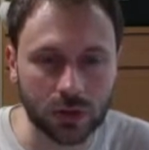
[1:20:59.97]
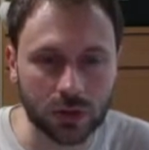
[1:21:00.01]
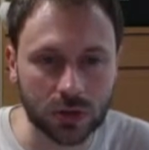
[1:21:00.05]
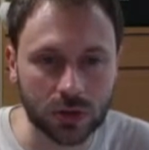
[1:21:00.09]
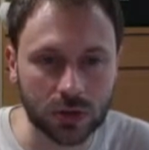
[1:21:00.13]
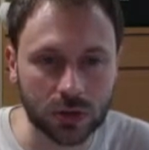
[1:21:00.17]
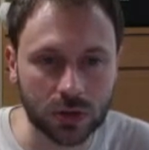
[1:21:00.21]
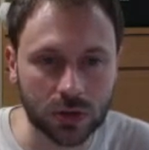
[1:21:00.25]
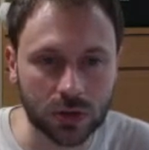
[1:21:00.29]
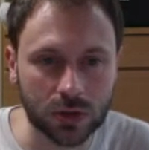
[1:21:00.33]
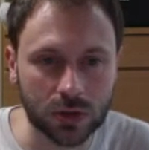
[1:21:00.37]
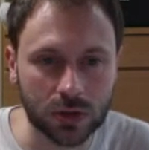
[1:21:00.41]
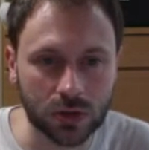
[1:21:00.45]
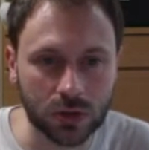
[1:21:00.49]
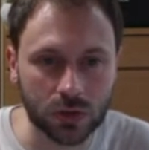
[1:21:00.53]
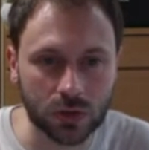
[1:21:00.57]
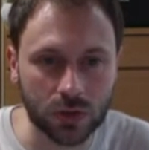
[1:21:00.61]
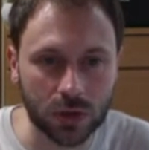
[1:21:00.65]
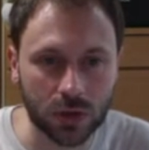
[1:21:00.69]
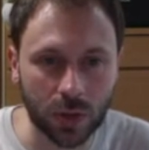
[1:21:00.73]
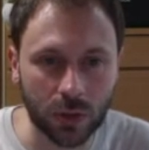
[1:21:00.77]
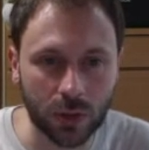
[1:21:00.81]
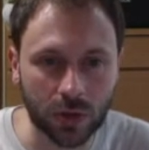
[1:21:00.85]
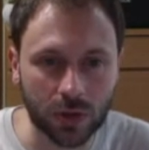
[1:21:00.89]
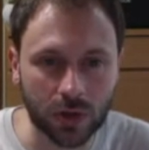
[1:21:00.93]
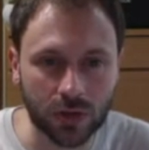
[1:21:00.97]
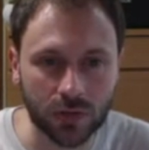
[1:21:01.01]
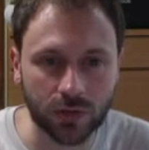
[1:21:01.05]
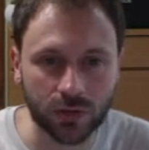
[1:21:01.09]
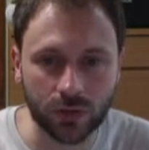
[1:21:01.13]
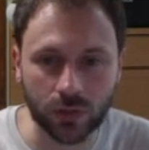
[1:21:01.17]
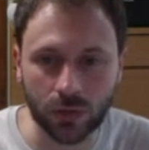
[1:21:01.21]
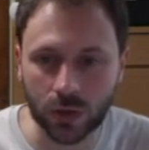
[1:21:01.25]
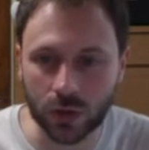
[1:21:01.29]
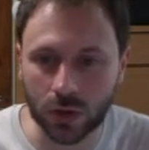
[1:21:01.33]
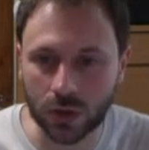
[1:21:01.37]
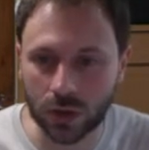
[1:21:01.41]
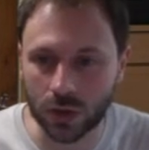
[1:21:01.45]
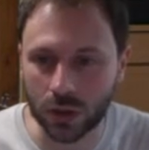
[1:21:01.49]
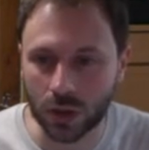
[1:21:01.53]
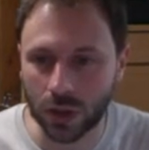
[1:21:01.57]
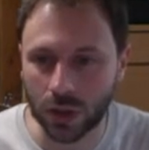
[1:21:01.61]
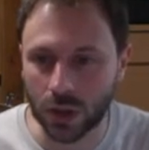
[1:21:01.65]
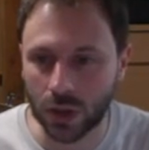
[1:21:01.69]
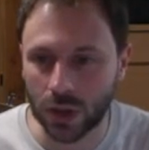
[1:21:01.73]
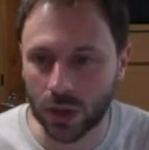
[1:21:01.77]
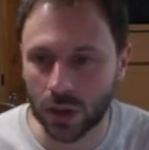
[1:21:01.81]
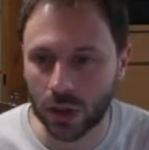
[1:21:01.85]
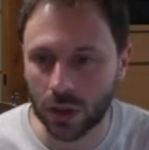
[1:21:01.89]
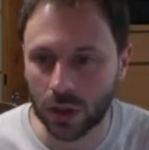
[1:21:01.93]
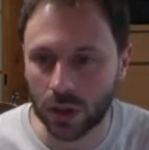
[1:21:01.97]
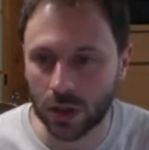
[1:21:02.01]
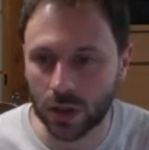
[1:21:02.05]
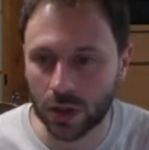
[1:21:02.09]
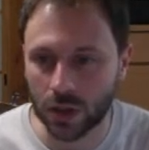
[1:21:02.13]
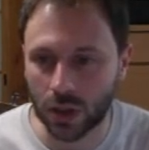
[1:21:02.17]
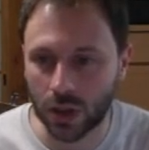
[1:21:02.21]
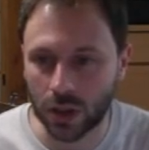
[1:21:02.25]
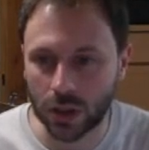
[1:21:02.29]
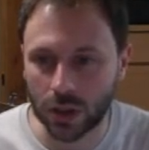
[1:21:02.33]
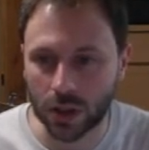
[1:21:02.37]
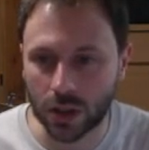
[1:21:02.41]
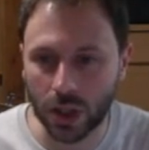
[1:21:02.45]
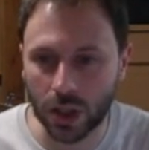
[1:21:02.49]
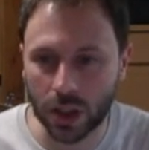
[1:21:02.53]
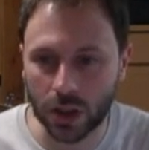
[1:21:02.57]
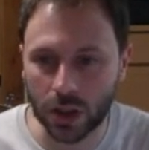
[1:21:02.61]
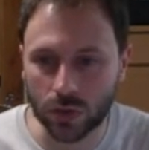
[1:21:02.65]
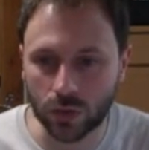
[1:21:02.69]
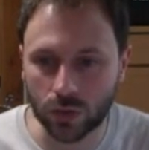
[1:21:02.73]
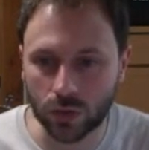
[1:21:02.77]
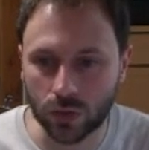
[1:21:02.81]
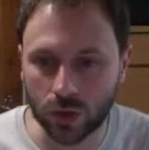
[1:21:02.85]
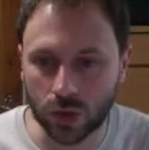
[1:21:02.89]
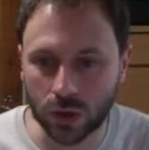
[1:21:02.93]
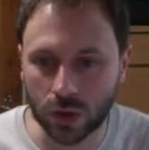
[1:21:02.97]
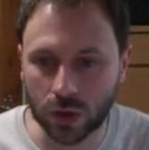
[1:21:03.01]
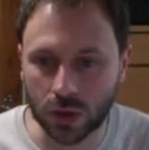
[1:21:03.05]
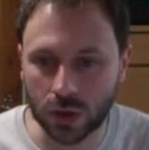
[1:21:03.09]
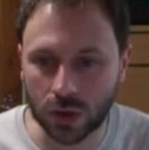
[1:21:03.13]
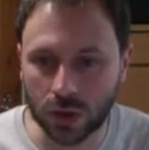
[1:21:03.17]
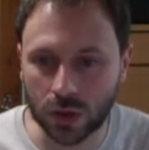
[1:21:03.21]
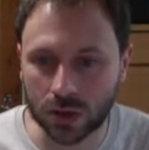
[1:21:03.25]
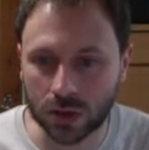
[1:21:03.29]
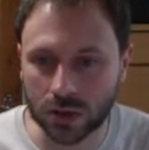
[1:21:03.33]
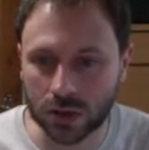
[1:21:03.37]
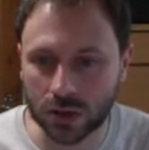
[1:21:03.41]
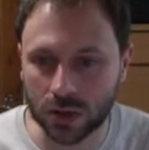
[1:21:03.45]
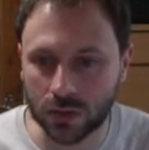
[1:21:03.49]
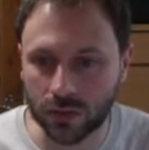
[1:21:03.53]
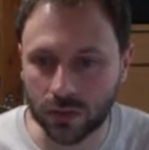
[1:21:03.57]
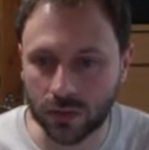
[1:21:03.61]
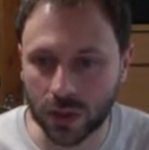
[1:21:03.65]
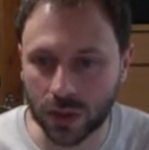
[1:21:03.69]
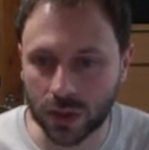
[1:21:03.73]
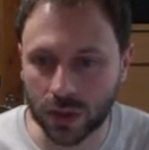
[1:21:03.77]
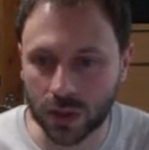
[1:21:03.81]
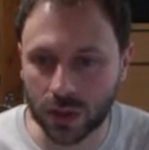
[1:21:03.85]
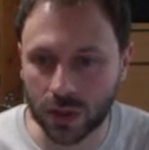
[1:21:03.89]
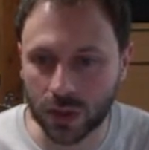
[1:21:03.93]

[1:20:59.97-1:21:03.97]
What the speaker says: good tablet for like line work and stuff like that,